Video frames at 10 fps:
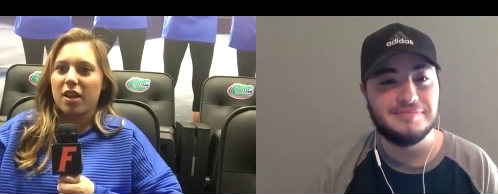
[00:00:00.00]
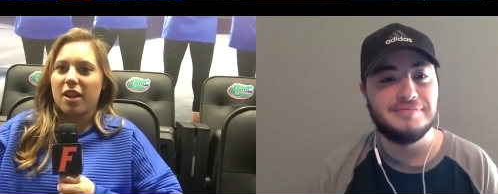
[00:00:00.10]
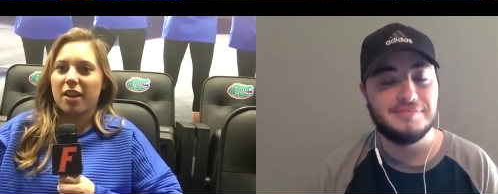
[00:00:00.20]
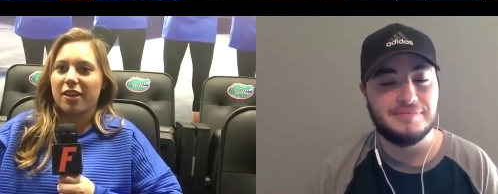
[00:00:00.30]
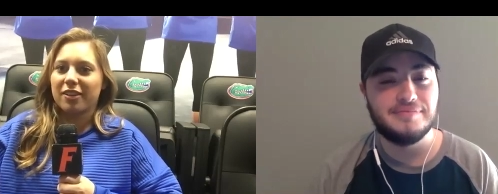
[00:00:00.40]

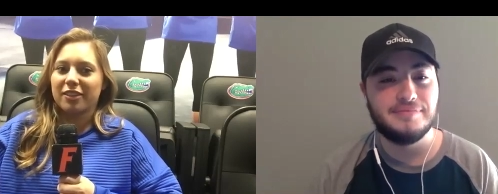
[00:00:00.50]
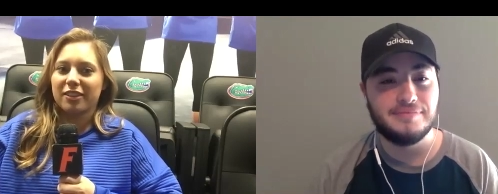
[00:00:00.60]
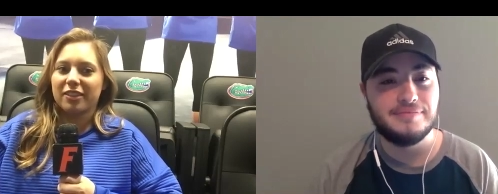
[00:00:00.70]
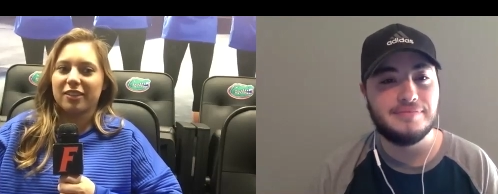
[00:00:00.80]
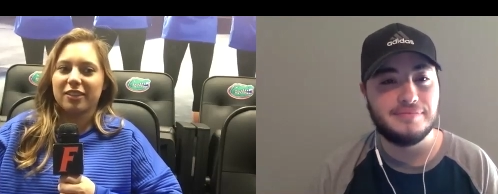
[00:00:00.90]
Speaker 1: And
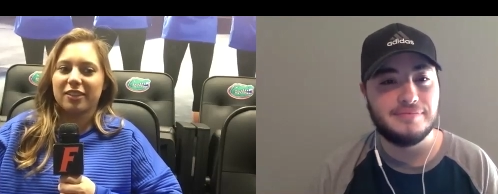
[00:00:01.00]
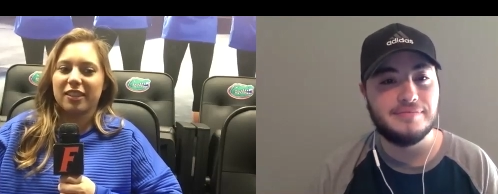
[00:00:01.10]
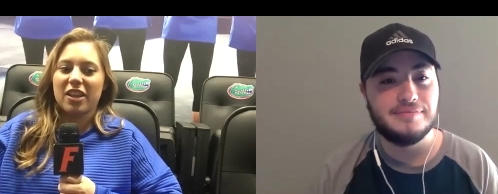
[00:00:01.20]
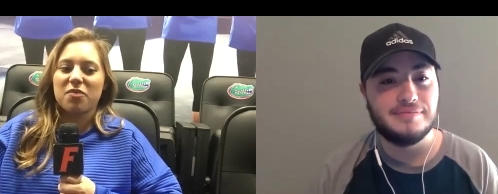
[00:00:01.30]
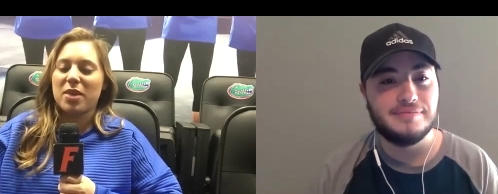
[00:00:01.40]

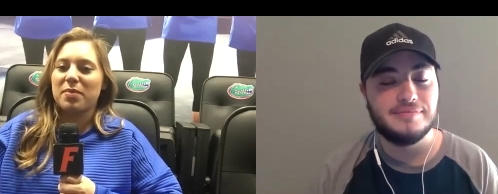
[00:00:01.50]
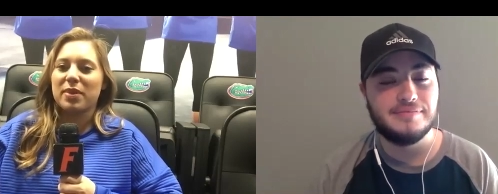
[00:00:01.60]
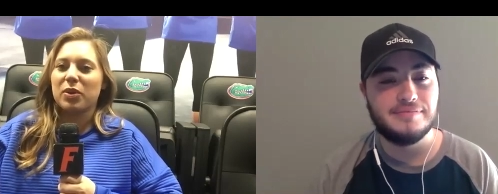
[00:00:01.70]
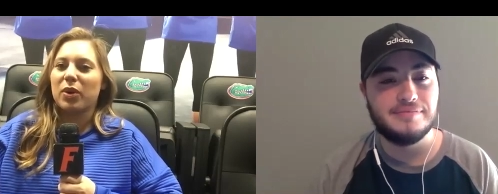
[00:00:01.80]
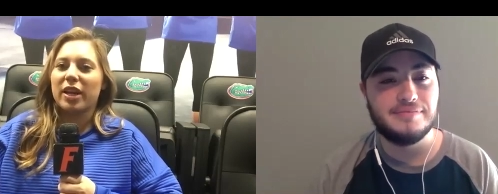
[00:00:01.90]
they've made me
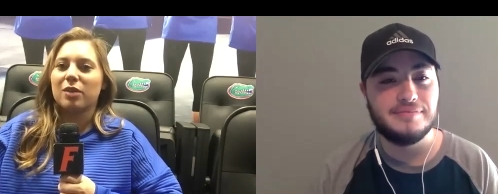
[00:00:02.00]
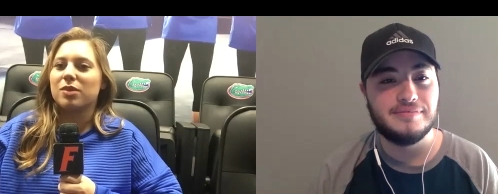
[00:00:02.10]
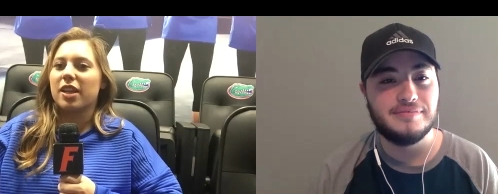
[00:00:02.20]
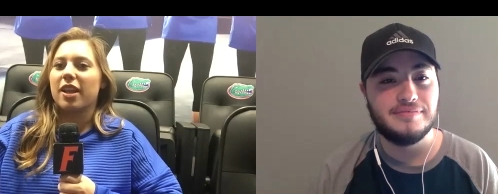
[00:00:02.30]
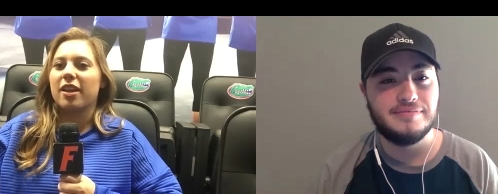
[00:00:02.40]
who I am
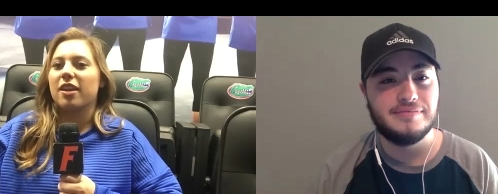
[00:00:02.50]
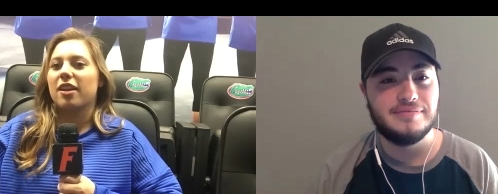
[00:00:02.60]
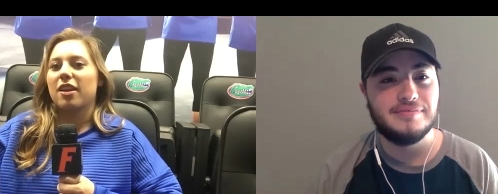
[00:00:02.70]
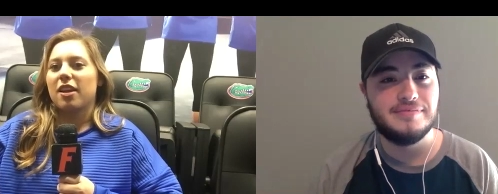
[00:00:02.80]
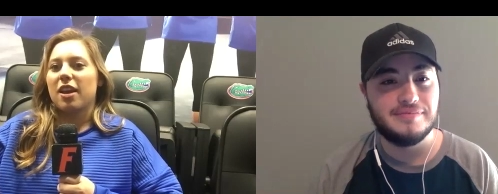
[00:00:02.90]
today.
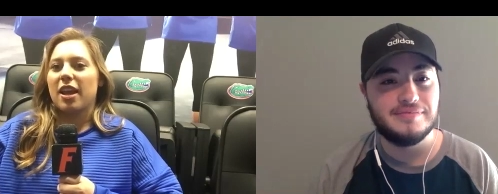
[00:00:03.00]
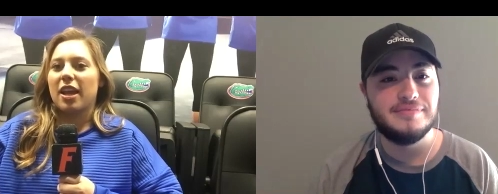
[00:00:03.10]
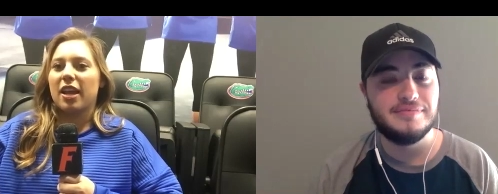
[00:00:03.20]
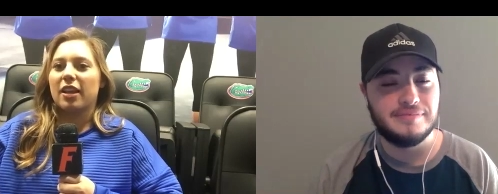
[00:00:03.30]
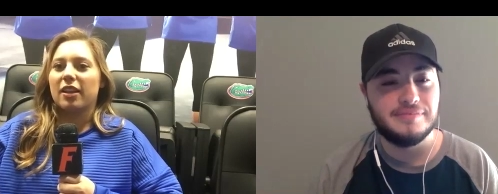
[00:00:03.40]

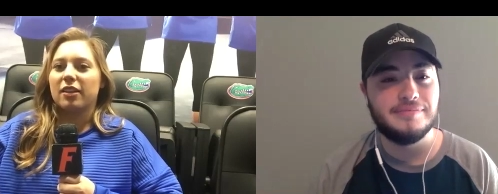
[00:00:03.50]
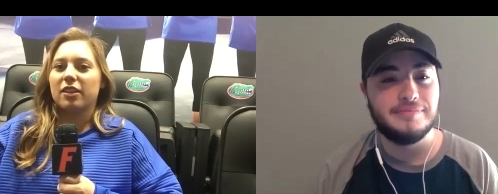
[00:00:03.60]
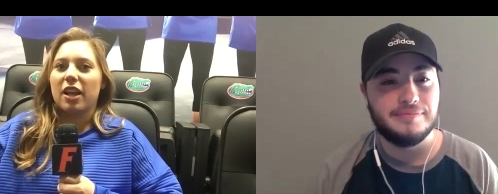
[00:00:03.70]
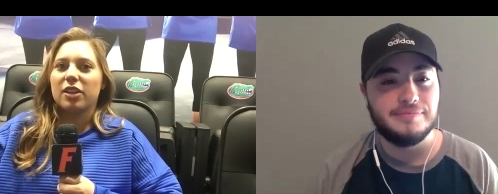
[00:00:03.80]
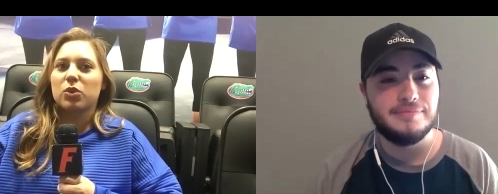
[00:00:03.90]
And
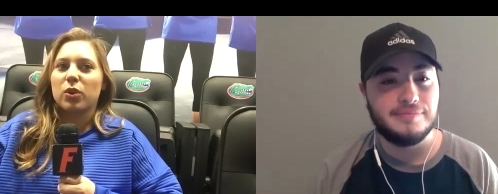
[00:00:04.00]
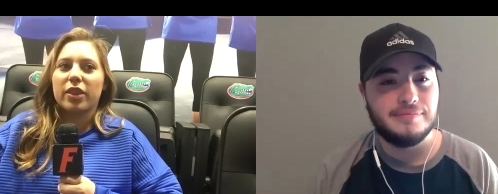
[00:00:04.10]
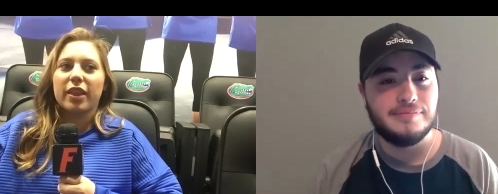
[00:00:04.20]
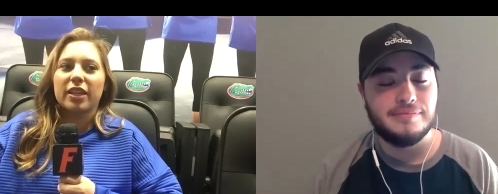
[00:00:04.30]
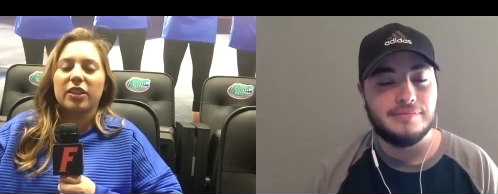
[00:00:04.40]
I just want to
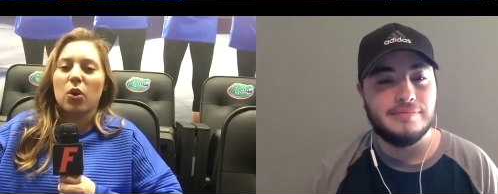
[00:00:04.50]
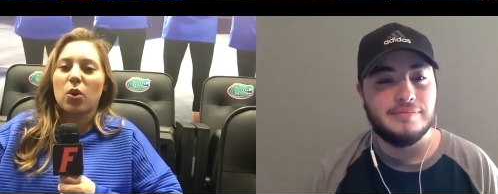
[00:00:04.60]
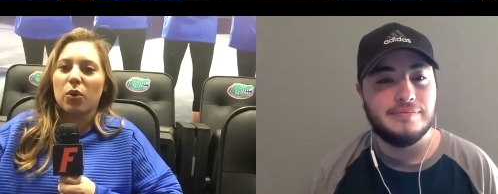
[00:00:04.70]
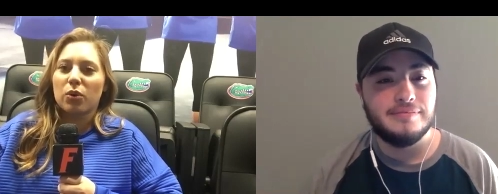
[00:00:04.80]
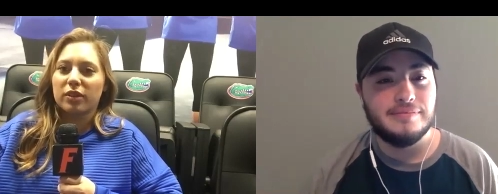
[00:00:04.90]
thank the
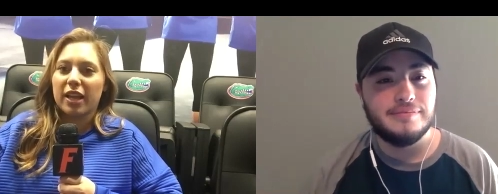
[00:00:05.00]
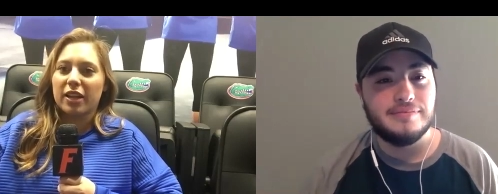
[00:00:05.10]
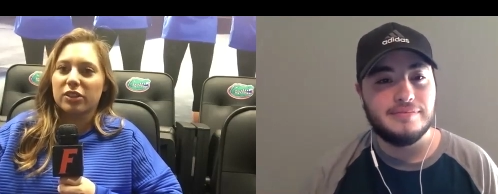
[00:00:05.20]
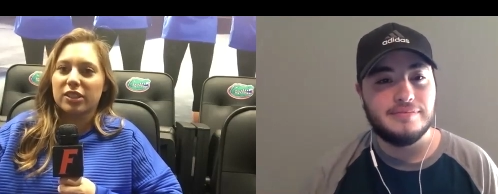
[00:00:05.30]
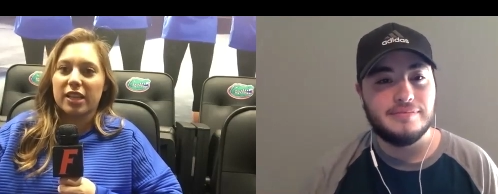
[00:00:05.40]
whole
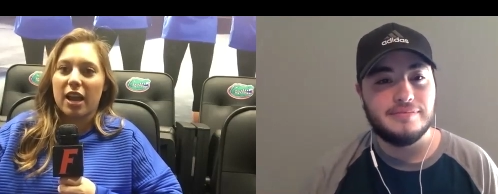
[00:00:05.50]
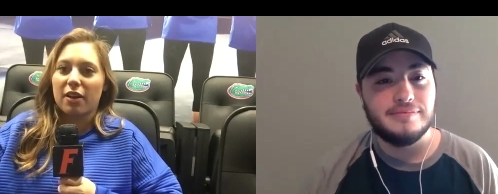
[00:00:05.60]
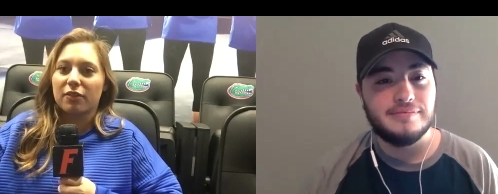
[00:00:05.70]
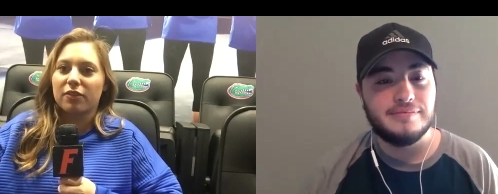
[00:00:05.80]
Gators staff